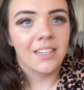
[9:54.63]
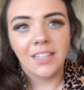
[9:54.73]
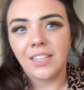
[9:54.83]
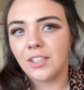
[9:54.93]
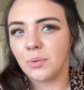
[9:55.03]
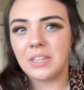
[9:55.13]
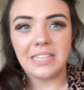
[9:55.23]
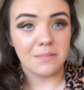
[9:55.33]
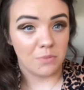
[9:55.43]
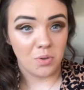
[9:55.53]
you know, these
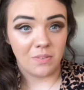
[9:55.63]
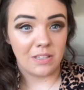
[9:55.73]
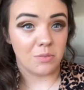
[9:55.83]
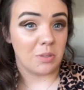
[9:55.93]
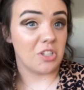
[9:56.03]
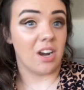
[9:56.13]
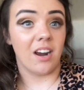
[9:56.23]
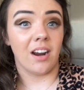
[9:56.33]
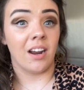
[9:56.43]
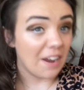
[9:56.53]
movies which
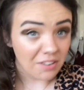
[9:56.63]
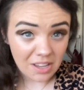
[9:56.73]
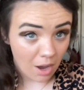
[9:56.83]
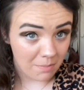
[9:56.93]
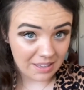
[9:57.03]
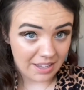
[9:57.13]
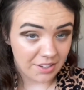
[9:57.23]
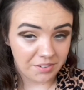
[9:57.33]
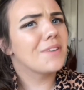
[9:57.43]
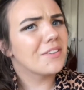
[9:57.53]
are comic
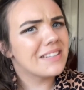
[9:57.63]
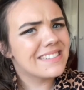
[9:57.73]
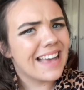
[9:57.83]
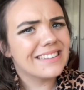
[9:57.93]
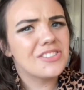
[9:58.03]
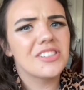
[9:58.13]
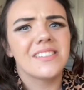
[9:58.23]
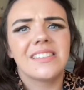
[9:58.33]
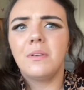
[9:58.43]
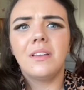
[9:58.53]
accurate, intelligent,
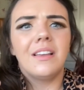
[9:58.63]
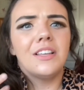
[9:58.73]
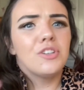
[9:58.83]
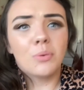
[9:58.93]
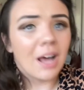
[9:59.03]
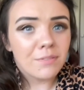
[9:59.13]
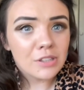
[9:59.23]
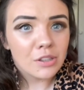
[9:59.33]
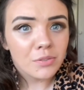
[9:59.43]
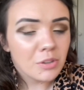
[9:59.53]
You don't have to
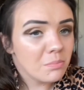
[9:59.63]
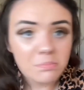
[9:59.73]
love them.